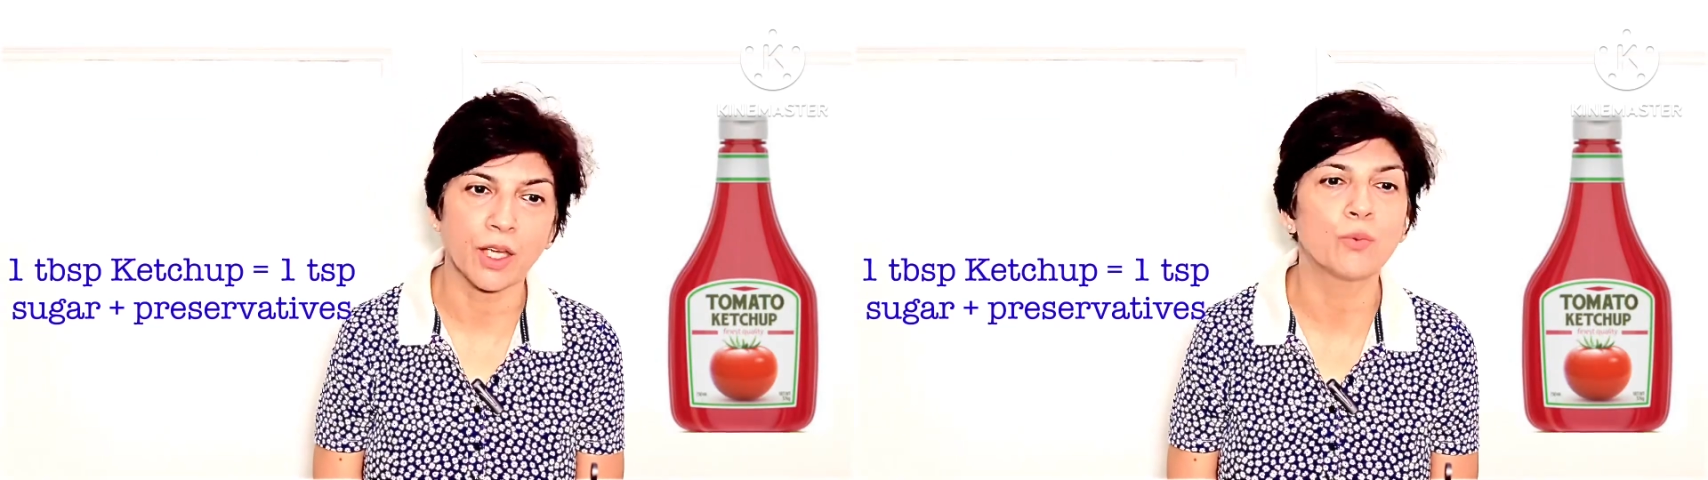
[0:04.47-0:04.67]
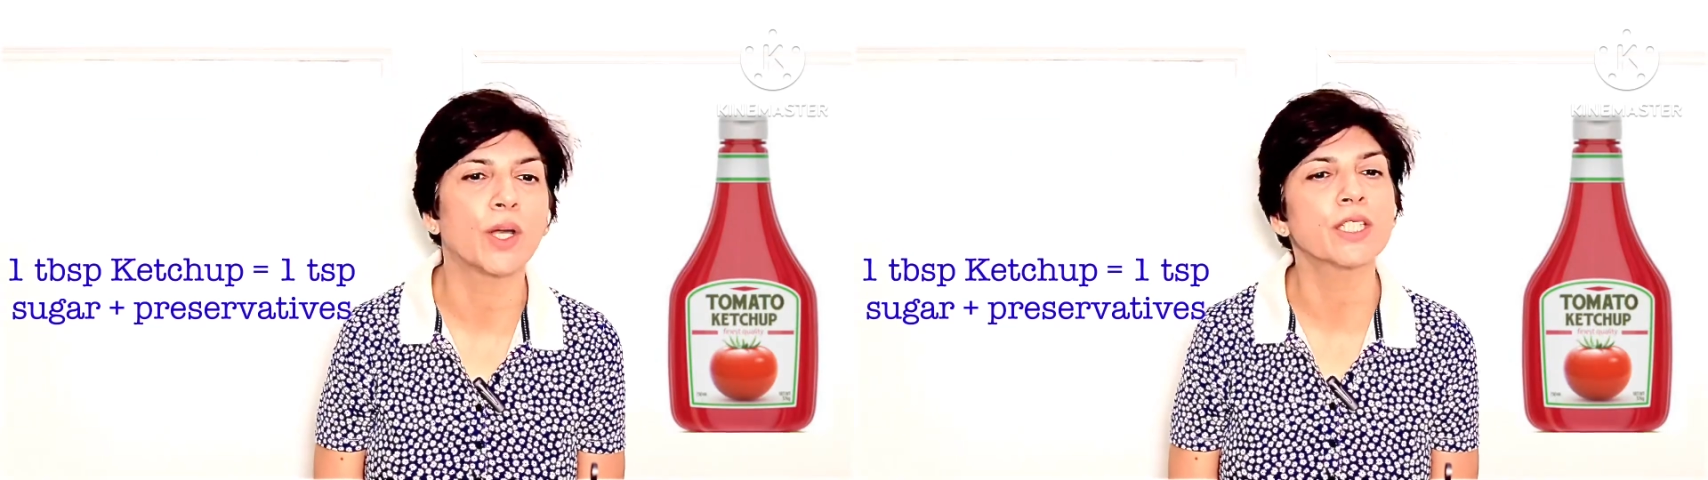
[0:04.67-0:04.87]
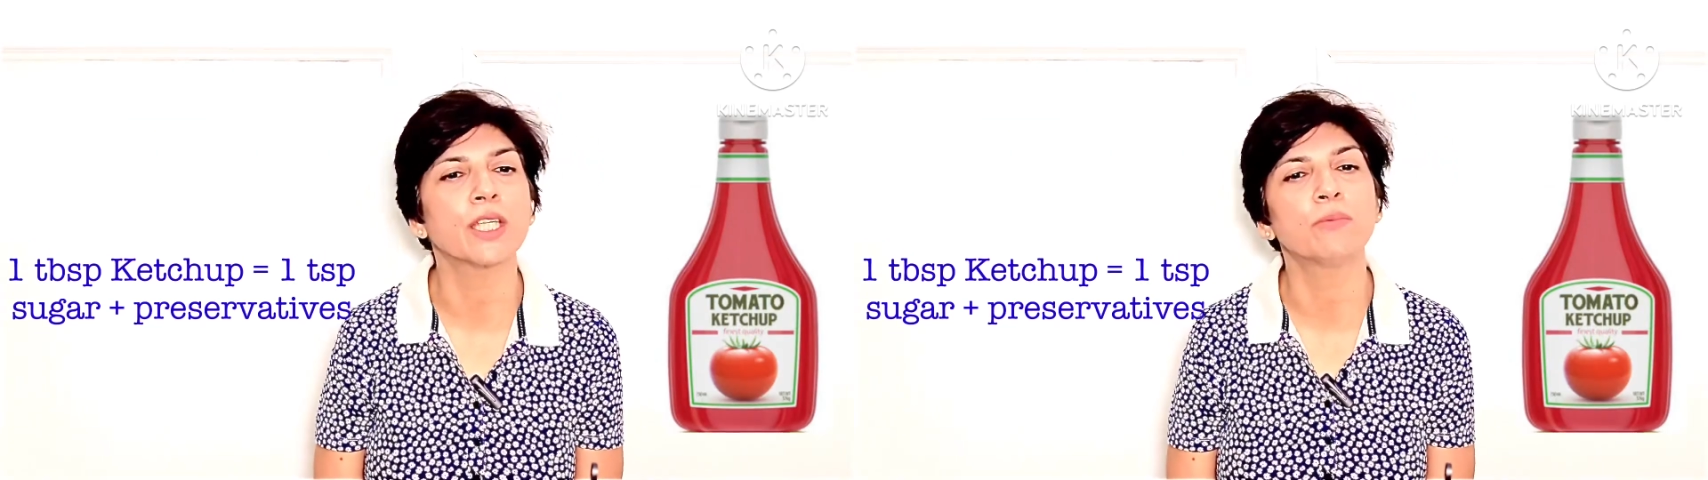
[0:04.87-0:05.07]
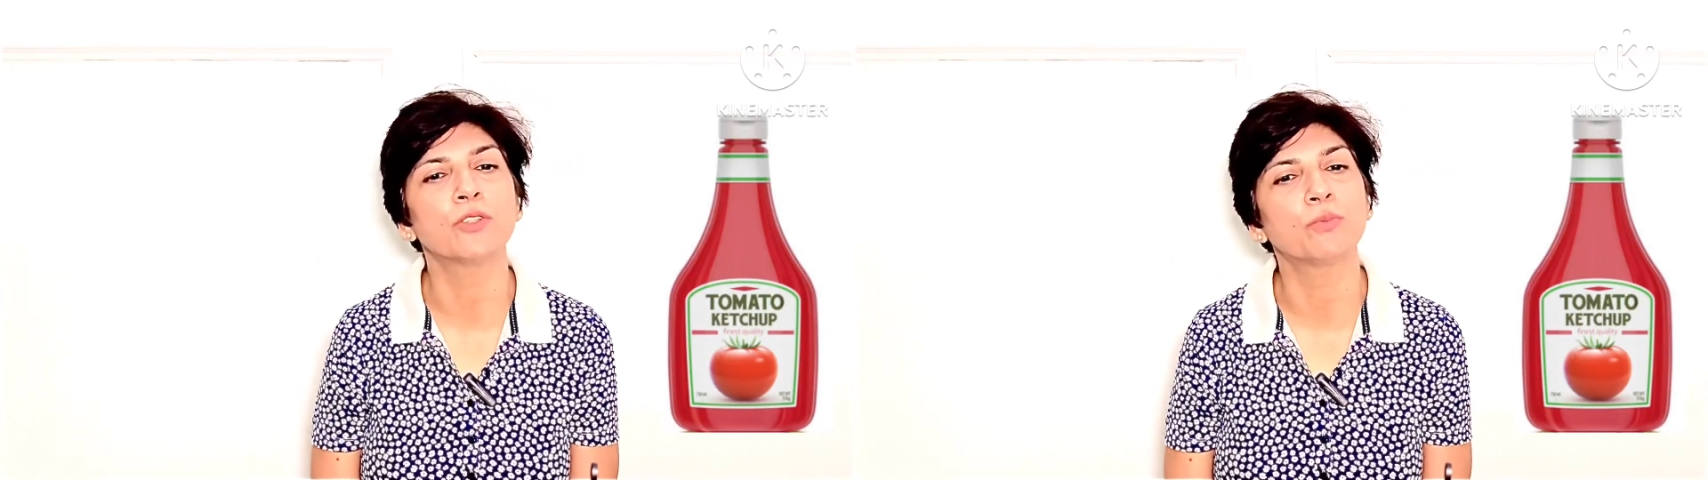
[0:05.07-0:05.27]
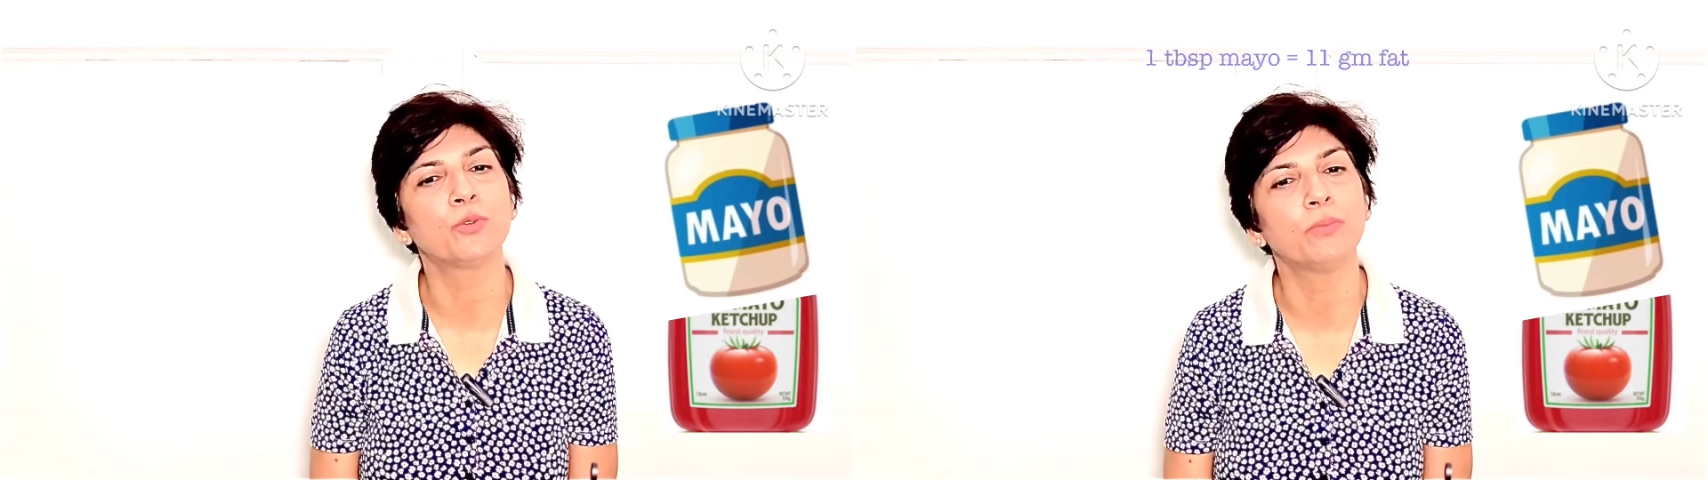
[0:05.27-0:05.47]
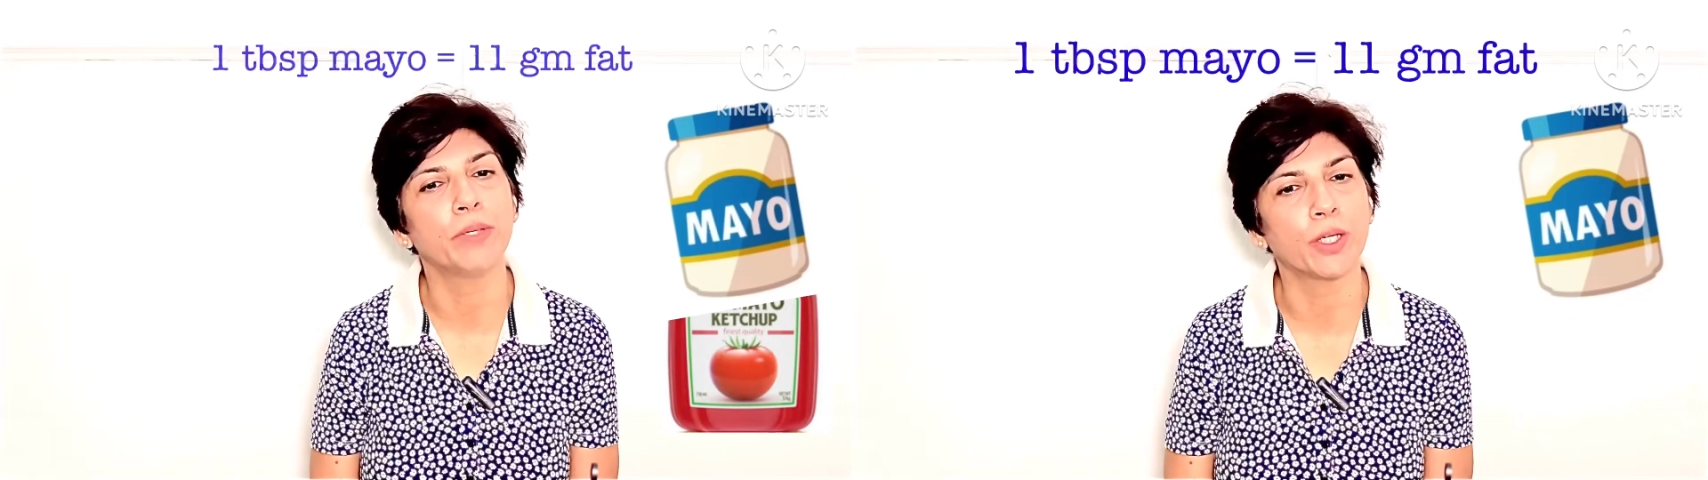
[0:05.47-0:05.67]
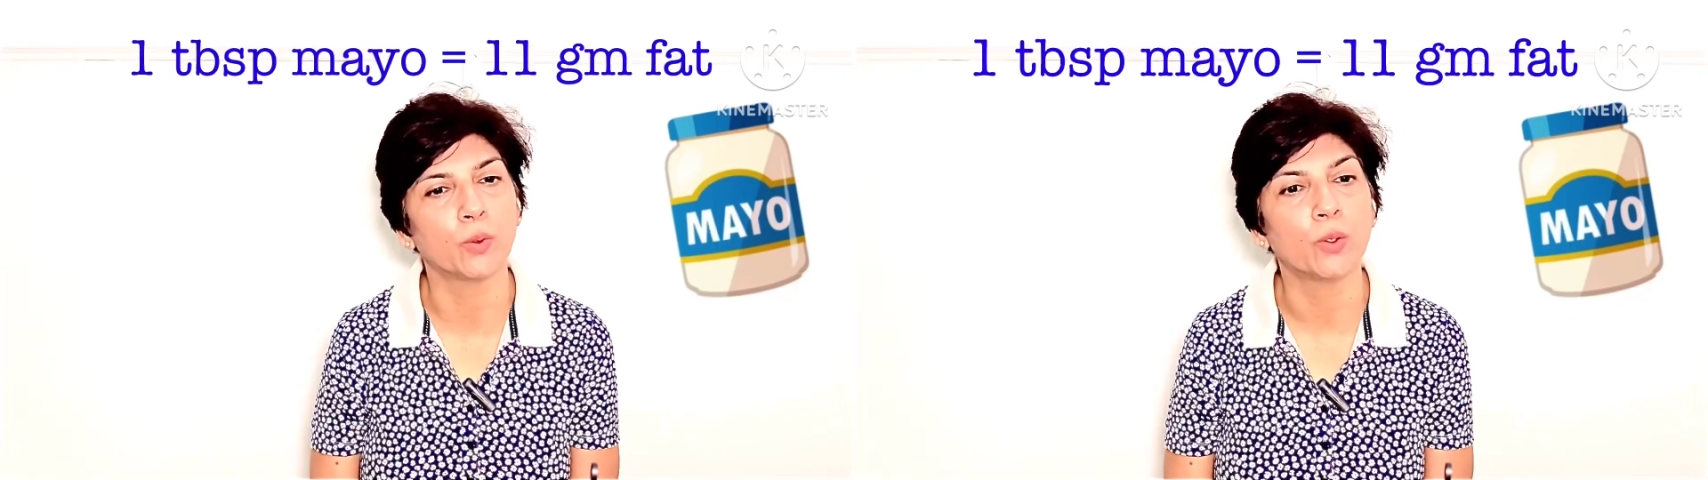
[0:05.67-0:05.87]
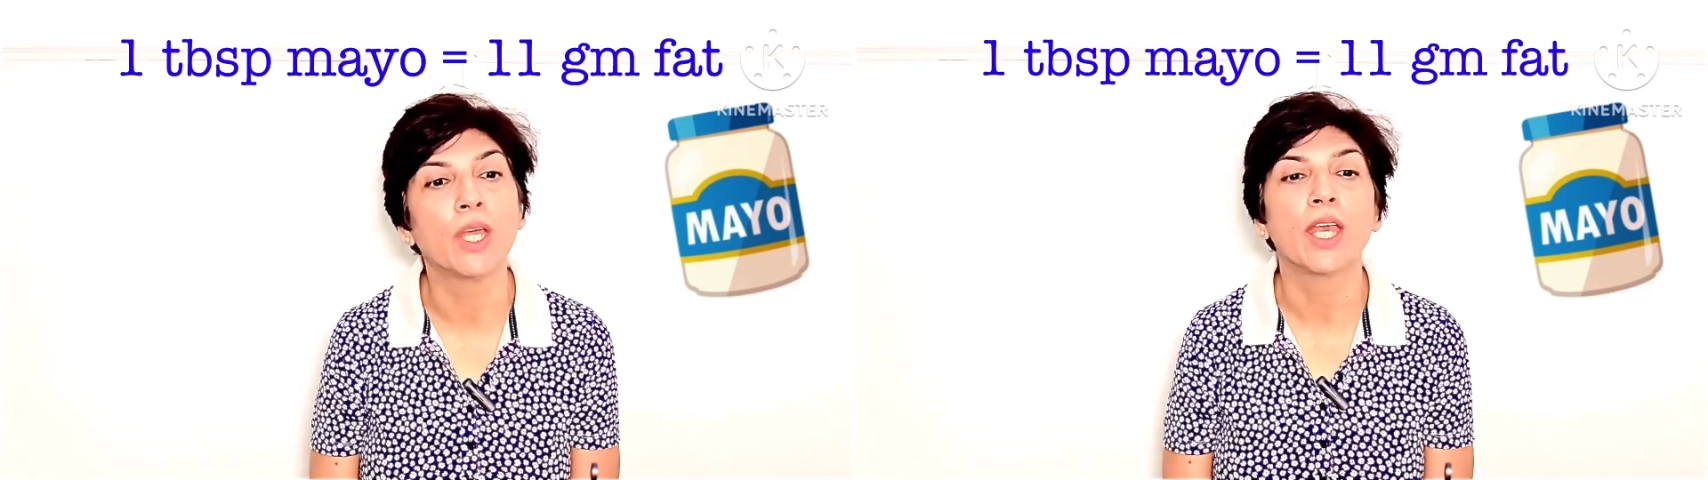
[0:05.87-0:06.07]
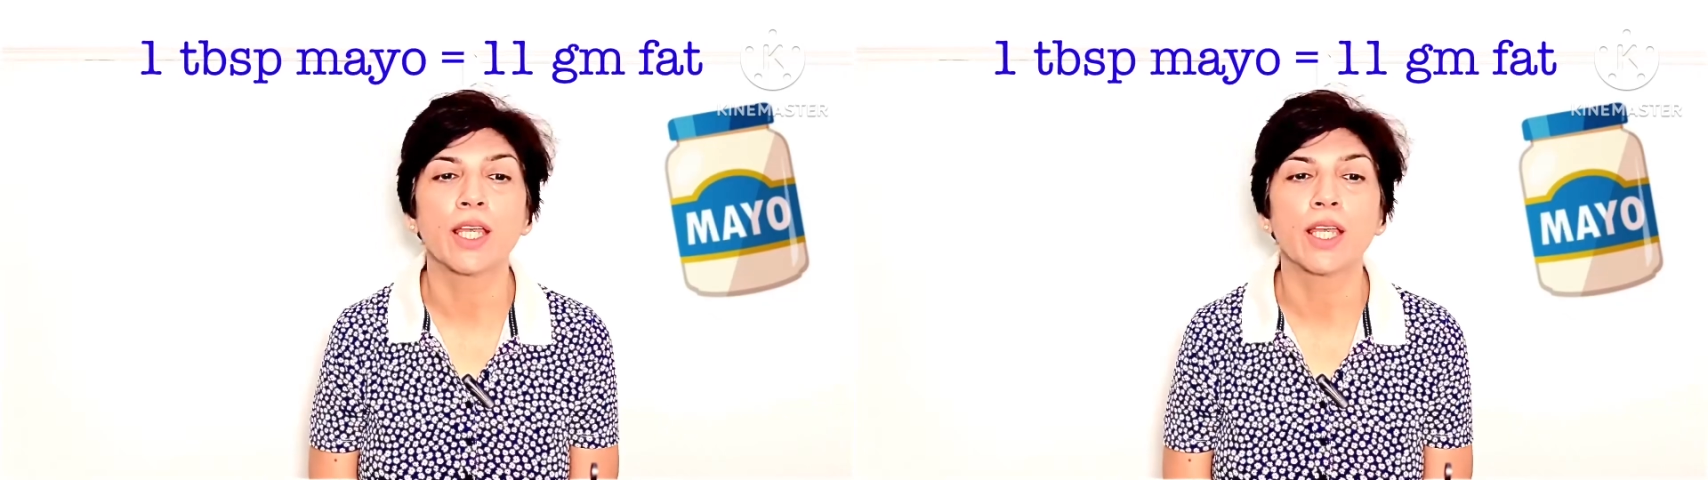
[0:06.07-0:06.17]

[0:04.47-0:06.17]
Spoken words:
And 1 tablespoon mayo